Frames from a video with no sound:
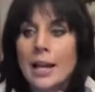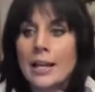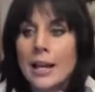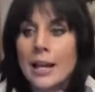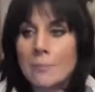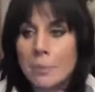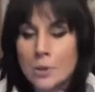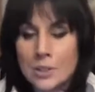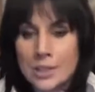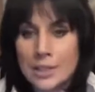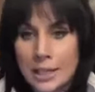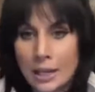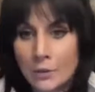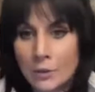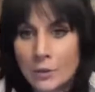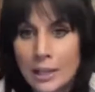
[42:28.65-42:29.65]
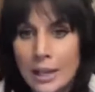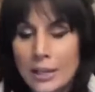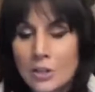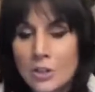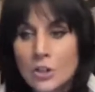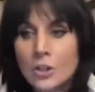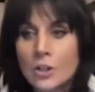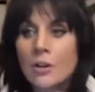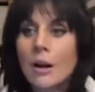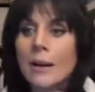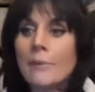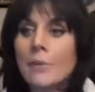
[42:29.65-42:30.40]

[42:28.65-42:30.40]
I had put together last year.